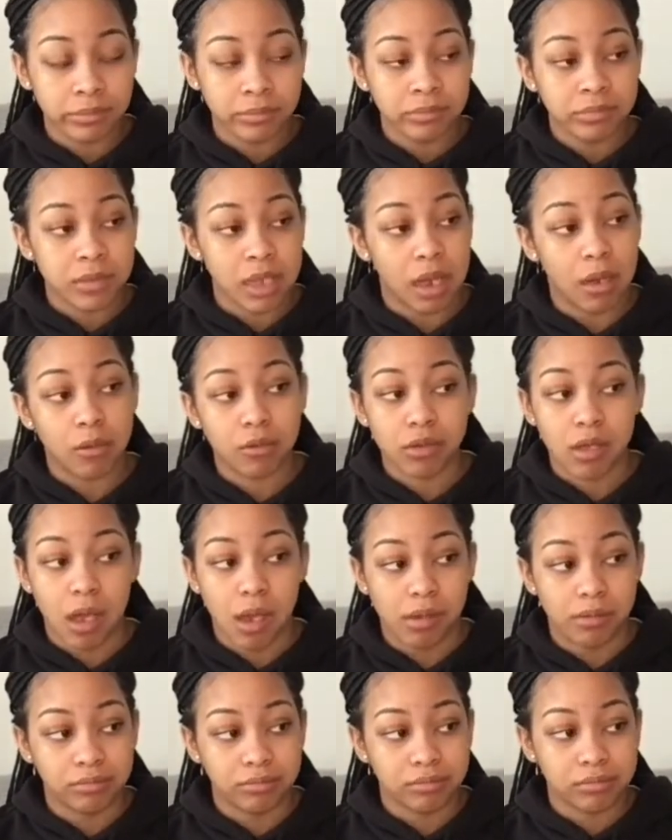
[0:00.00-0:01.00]
don't know.
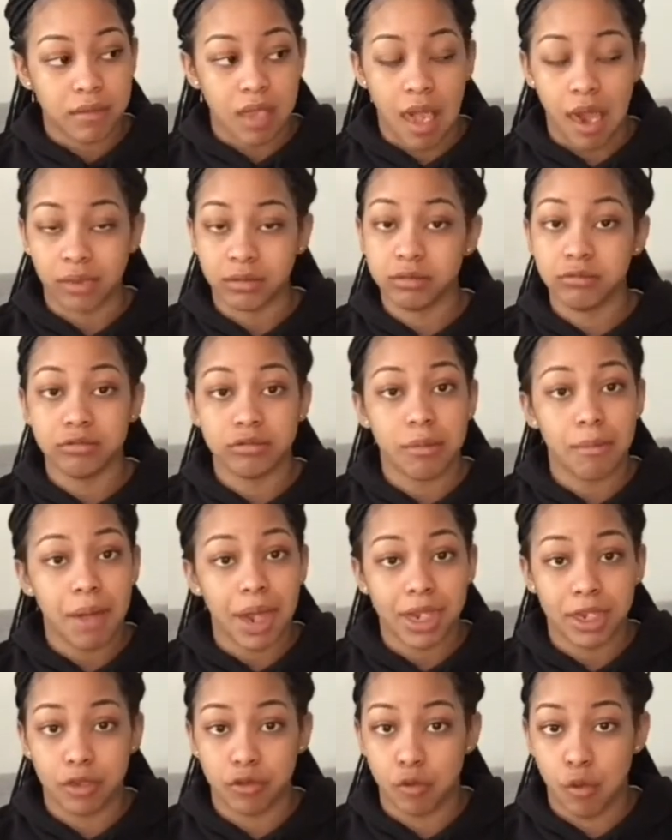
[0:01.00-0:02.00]
I need somebody
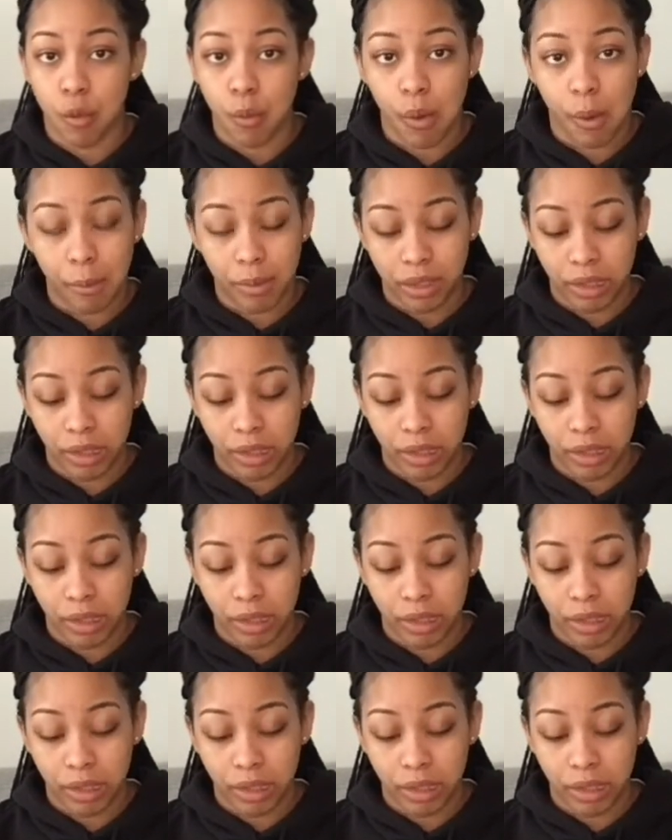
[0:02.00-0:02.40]
to do it with me.